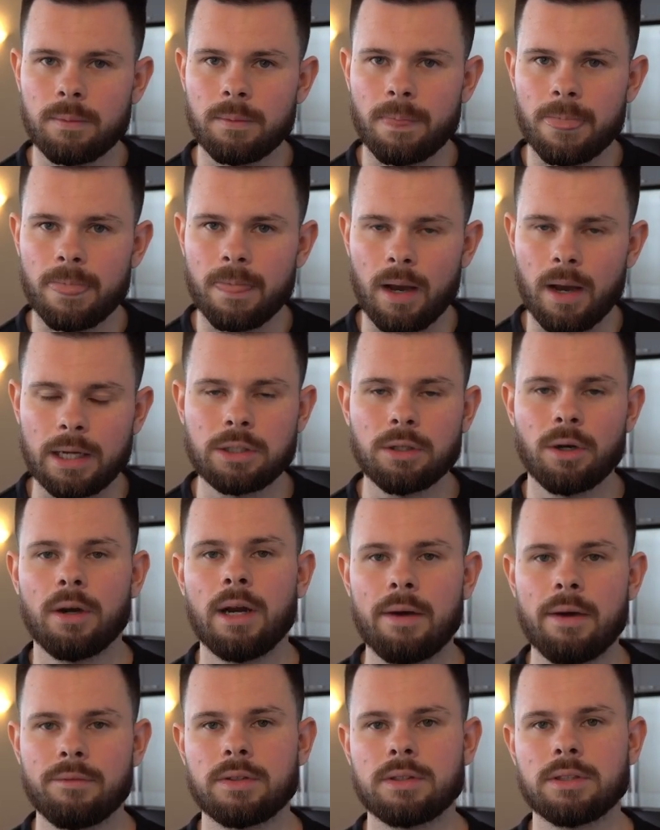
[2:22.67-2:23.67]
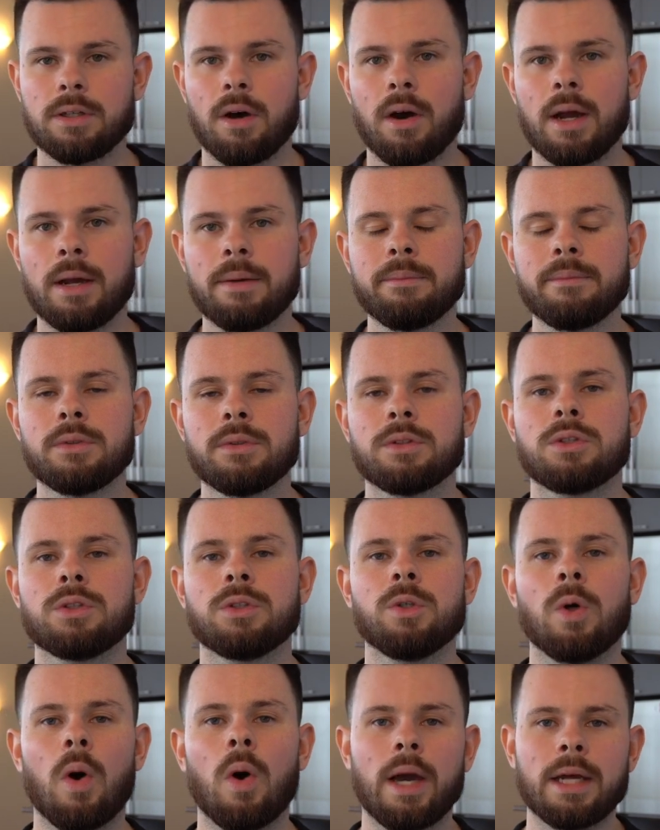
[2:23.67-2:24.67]
I don't have the time
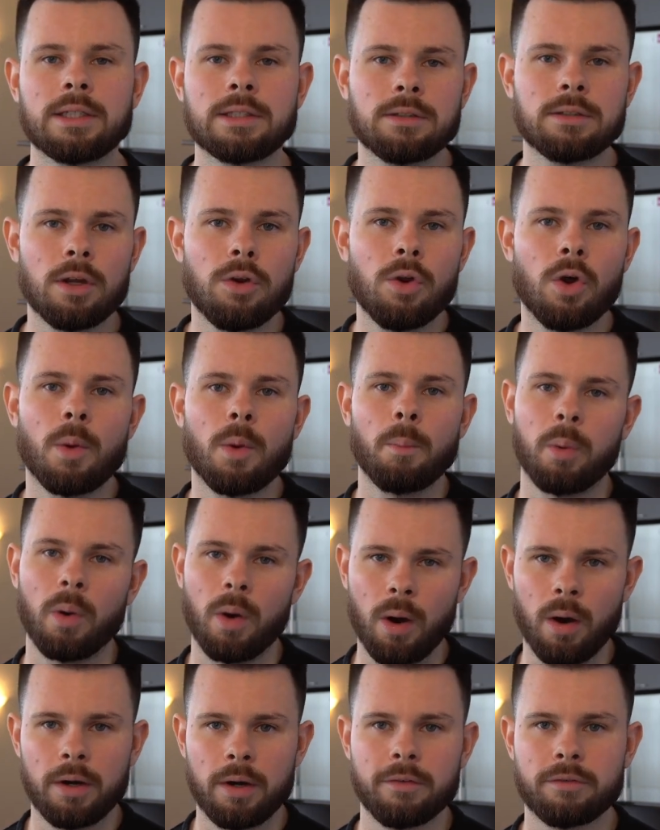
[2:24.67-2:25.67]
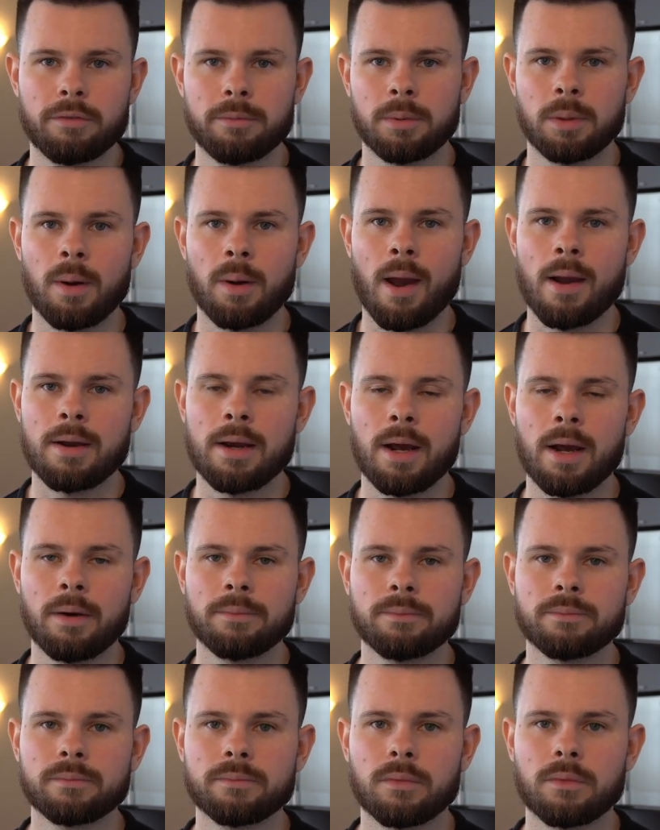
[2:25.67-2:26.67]
to it's not a priority for me right now,
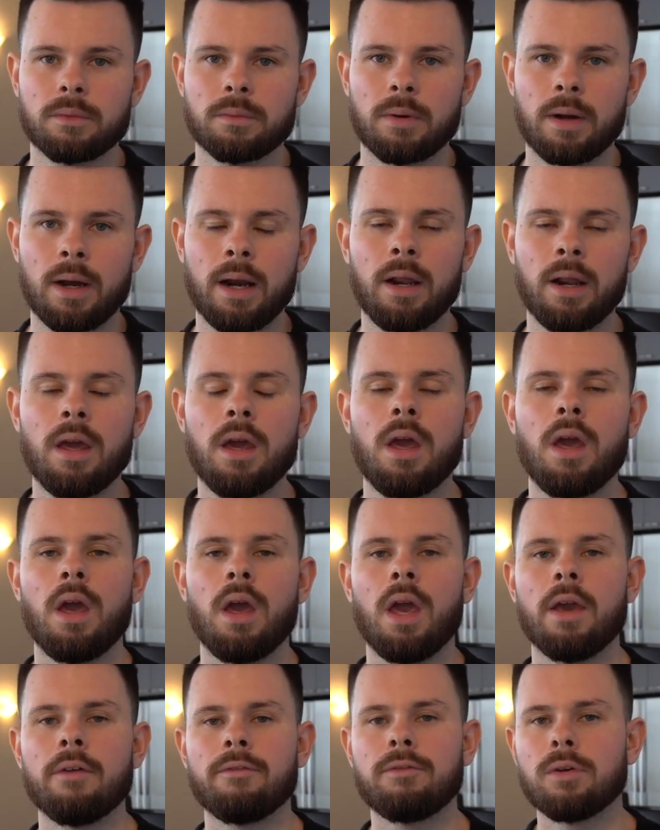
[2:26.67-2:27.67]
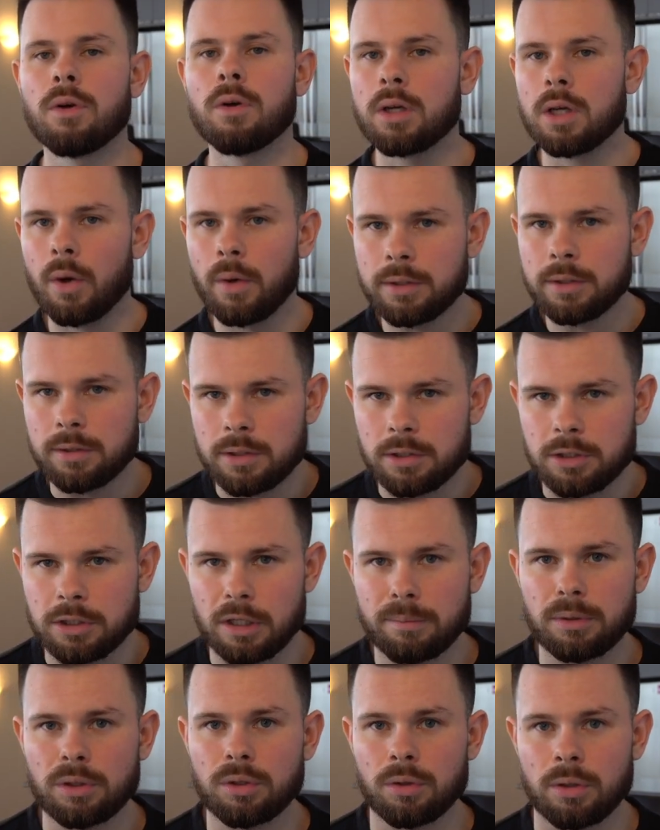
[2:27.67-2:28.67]
right? If you're not going to the gym
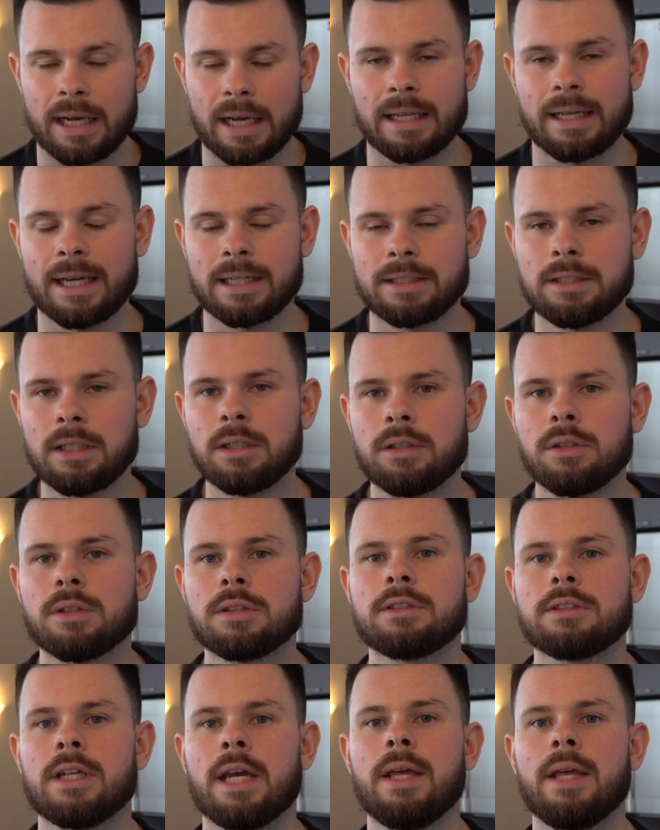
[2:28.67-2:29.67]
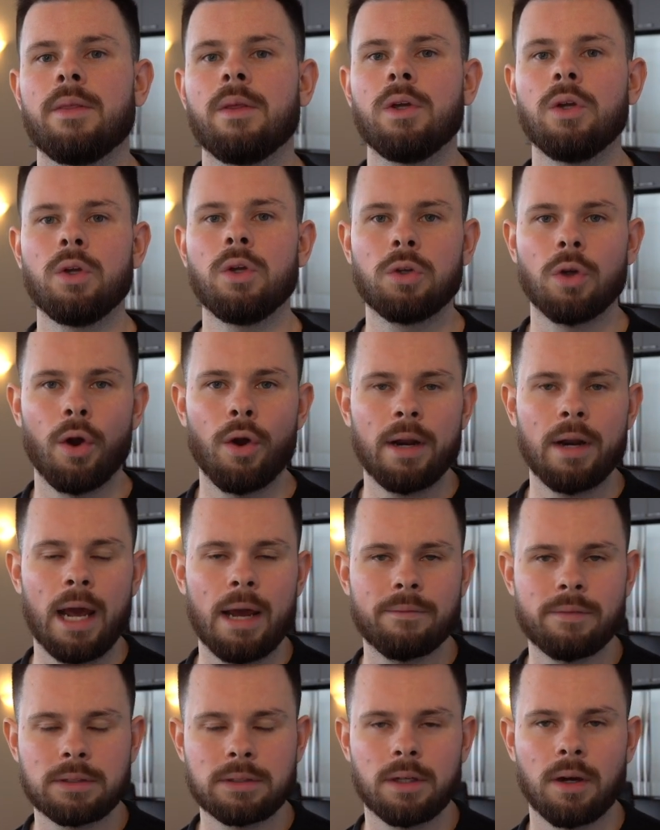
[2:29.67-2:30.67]
and you're neglecting it and you're saying that you don't have
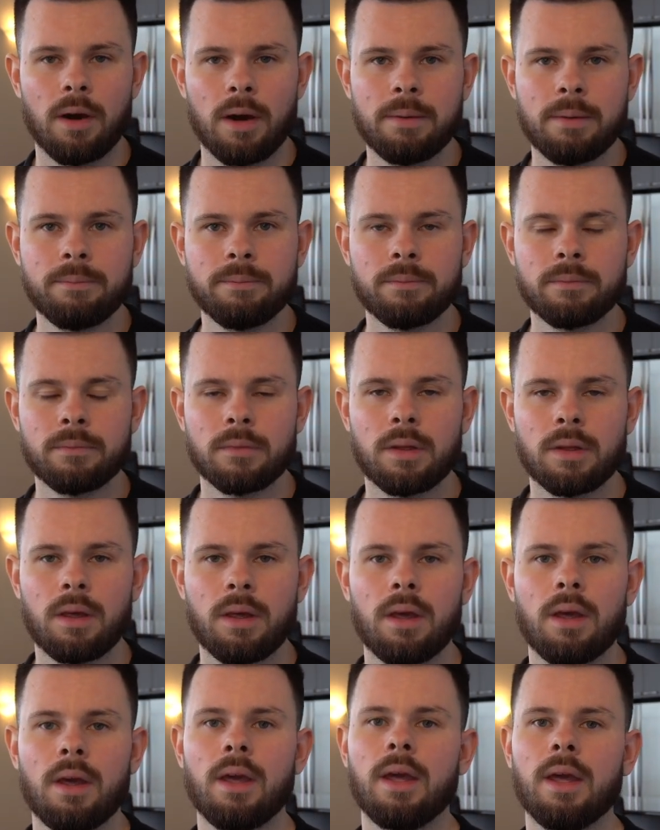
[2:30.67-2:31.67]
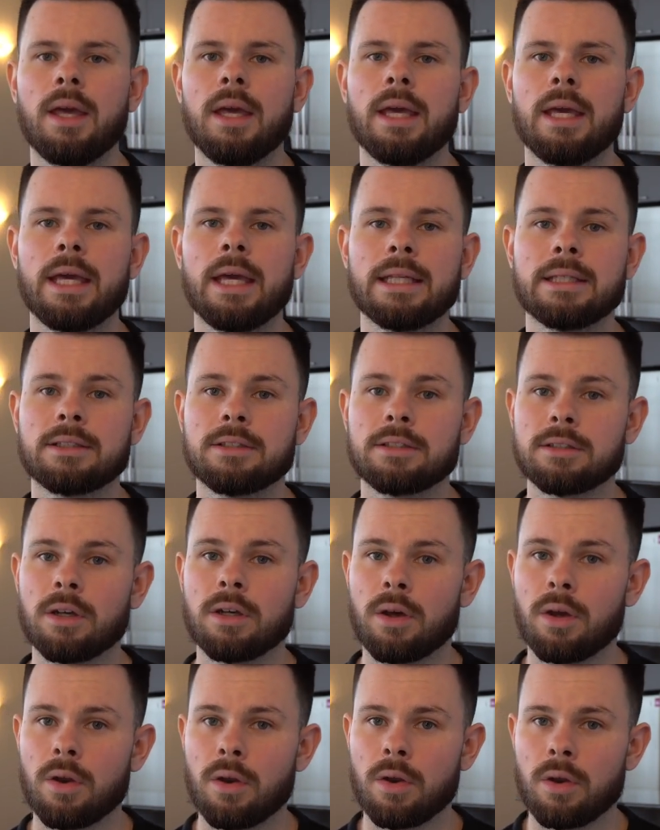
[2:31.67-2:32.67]
the time, it's
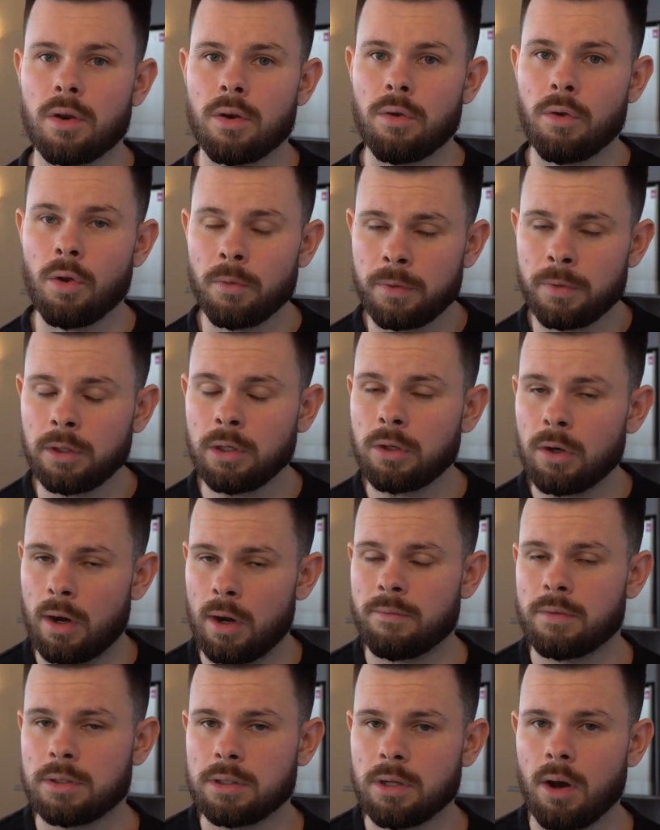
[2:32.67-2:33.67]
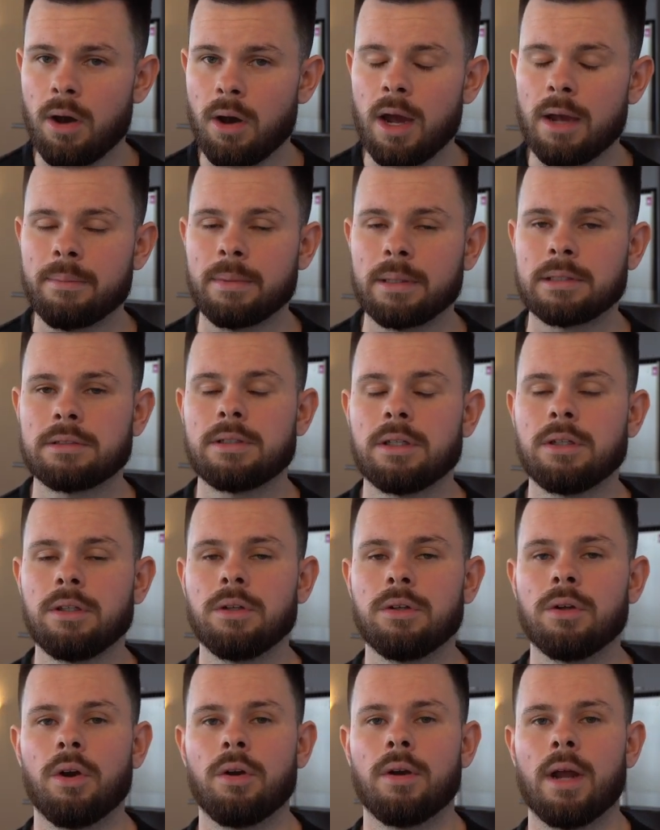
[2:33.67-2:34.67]
not that you don't have the time, it's that you
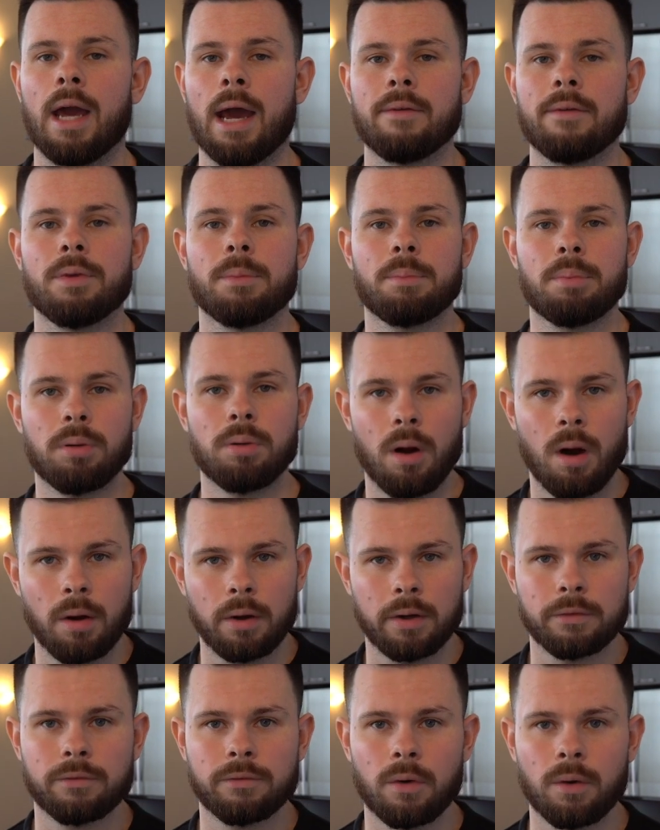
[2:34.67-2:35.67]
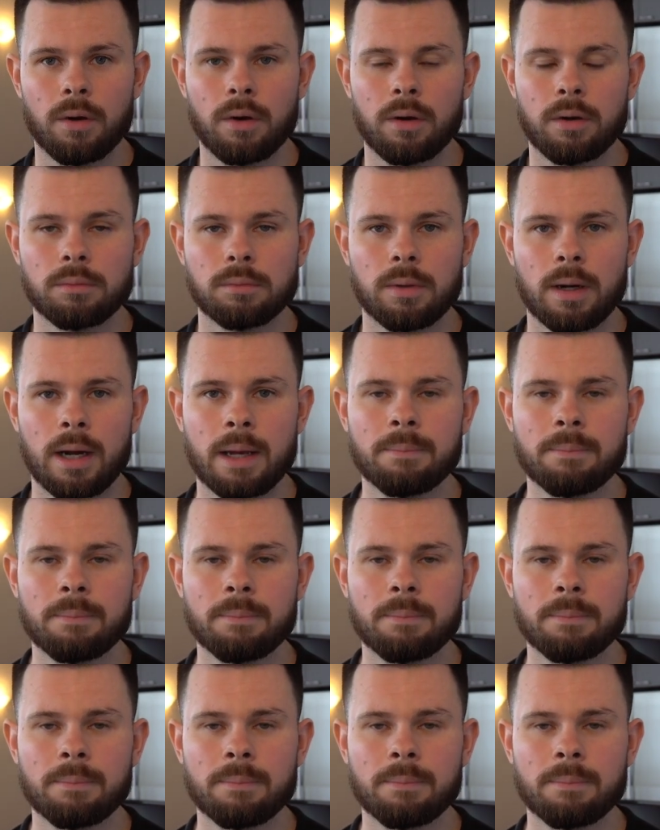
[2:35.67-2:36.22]
don't have the priority for it, right?